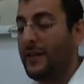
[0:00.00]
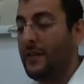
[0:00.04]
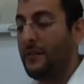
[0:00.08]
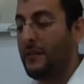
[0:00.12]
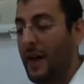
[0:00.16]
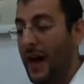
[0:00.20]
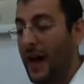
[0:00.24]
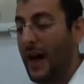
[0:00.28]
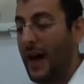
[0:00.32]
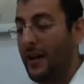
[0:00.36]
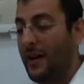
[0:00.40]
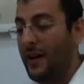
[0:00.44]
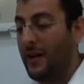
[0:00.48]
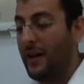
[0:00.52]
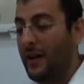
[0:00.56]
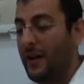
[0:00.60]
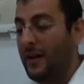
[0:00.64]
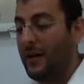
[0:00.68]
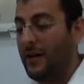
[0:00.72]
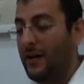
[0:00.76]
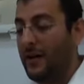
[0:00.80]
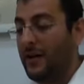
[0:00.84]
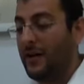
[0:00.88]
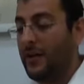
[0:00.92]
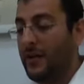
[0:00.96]
demayo.
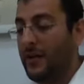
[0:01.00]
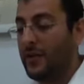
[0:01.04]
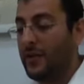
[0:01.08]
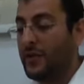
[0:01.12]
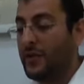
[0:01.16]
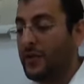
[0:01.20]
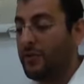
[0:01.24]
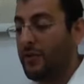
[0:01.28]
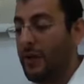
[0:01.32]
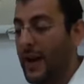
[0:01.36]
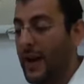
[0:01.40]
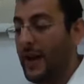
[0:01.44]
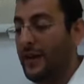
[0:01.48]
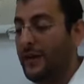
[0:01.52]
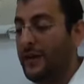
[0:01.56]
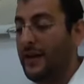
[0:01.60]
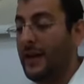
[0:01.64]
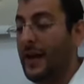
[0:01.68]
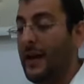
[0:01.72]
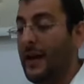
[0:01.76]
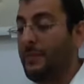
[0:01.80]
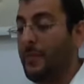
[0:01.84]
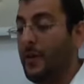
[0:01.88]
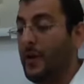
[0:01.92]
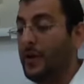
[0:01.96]
betrayed
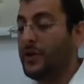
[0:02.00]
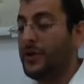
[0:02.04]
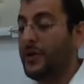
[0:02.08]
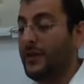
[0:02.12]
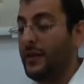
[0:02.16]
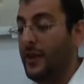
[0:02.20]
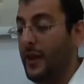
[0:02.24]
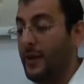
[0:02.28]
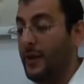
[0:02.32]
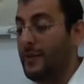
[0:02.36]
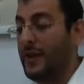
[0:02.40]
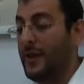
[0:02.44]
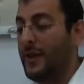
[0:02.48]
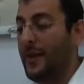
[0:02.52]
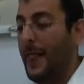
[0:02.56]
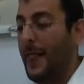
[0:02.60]
the aboshadam.